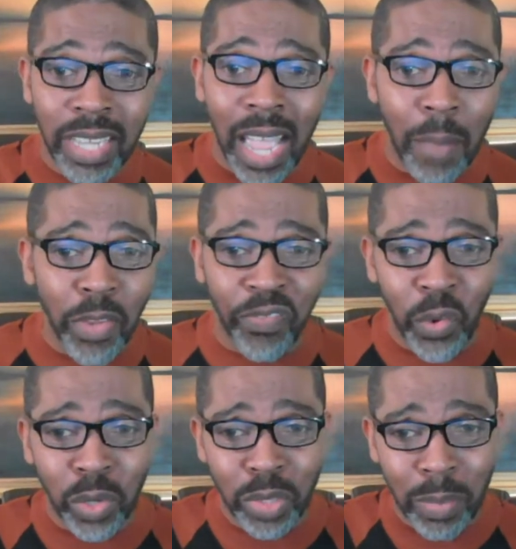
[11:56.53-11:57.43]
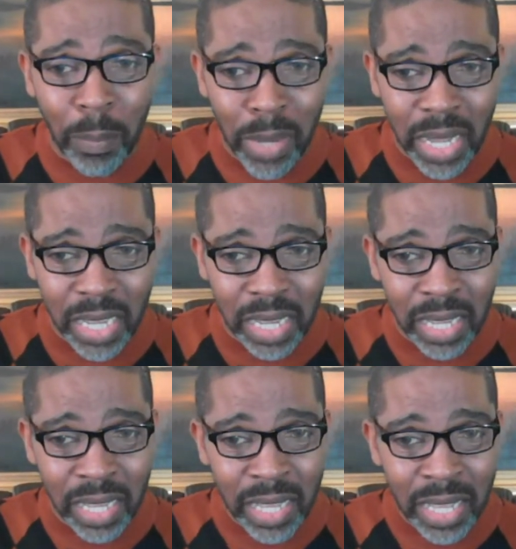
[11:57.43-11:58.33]
time, you're fooling with my money.
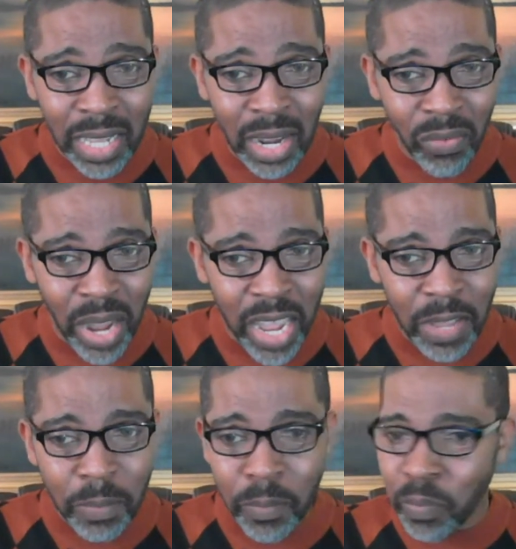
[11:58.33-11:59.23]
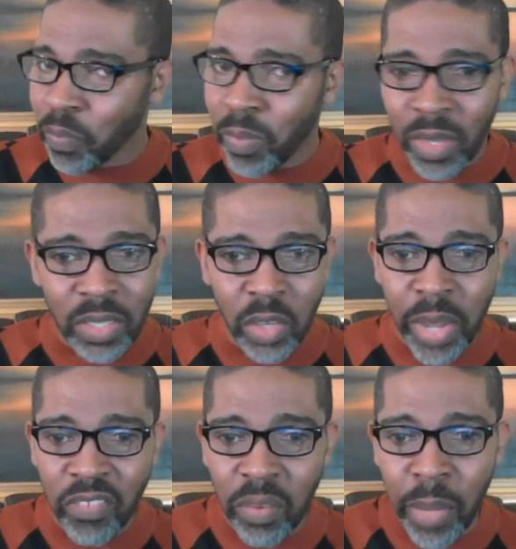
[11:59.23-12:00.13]
All right. So
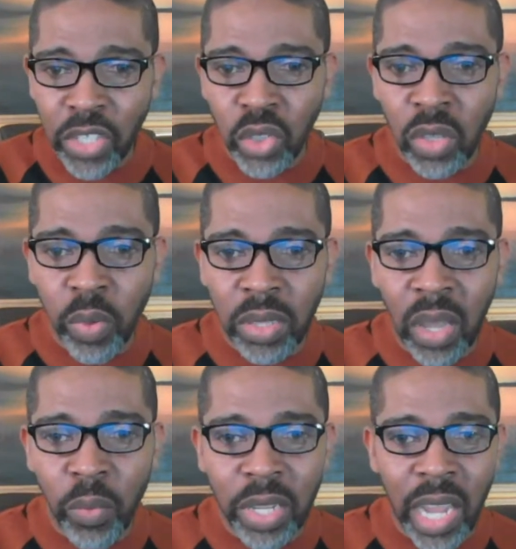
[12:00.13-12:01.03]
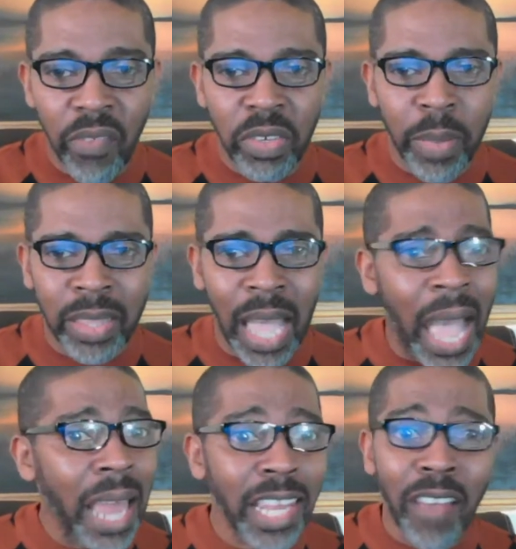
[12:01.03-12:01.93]
we have to make sure that we're, that we're careful about that.
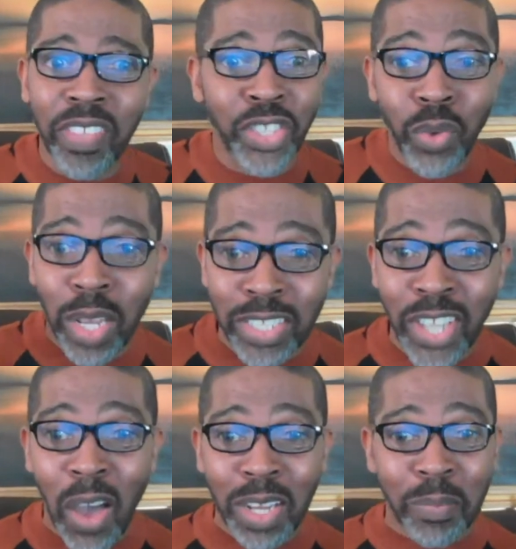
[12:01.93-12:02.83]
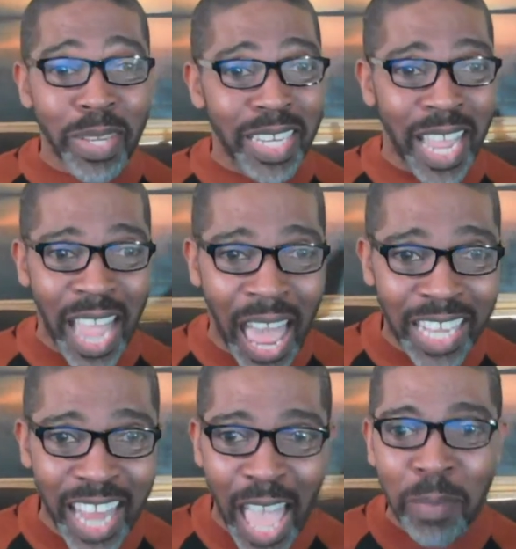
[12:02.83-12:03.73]
I love this. You all are talking to me tonight.
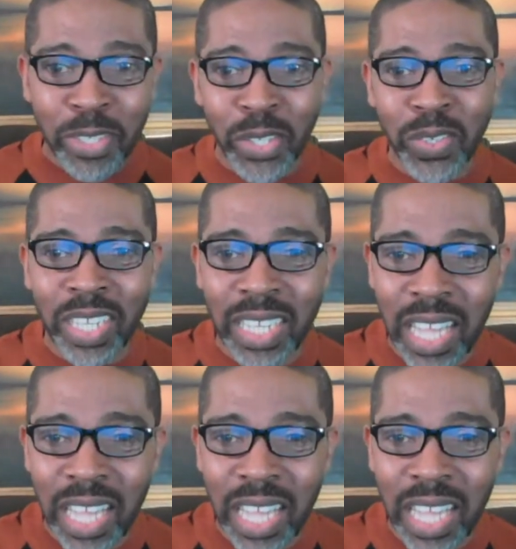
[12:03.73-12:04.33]
I absolutely